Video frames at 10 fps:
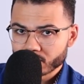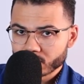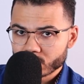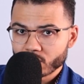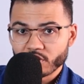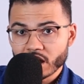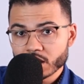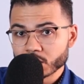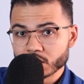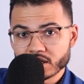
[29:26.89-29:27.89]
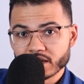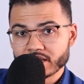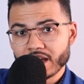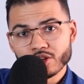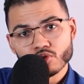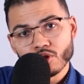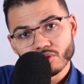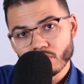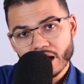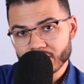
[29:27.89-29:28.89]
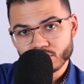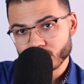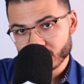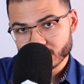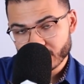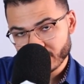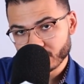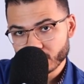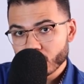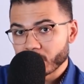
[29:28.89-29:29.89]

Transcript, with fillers: Certification just says, hey, you know how to do this thing.